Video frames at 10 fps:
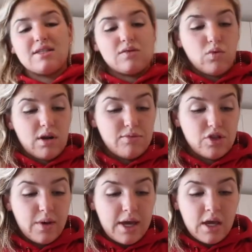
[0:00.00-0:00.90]
this isn't what I'm
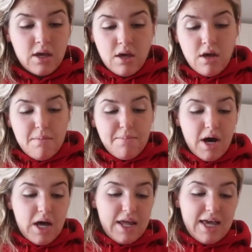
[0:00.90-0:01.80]
doing,
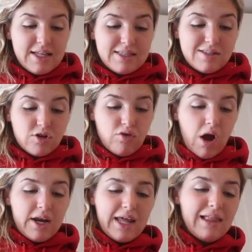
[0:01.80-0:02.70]
but it's
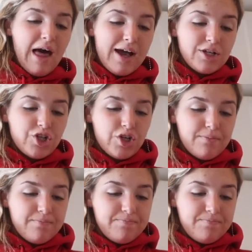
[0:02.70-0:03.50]
Grande Lash.